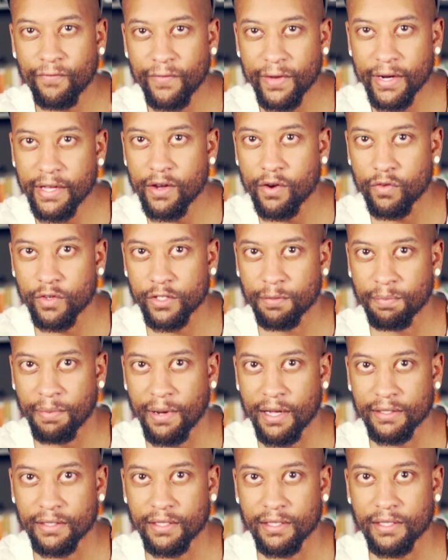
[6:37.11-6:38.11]
video
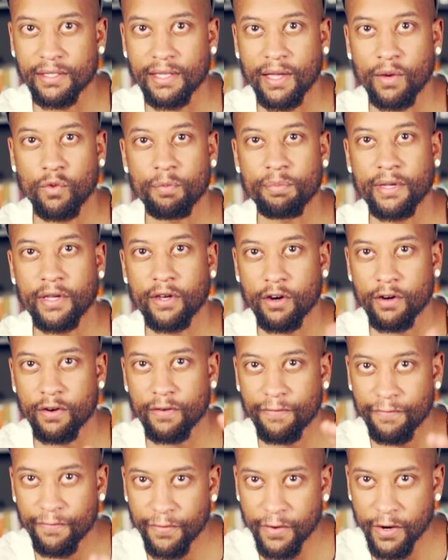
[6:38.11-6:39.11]
responses that will be heard
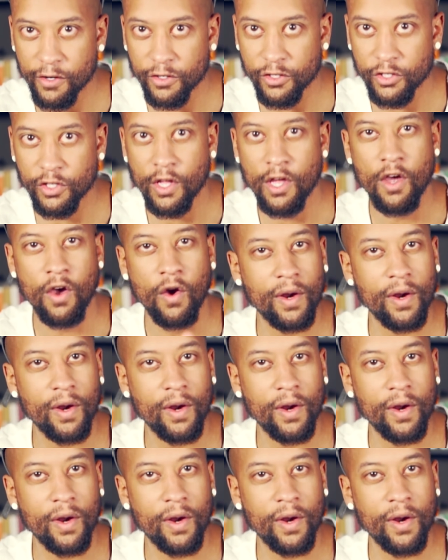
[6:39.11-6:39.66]
first,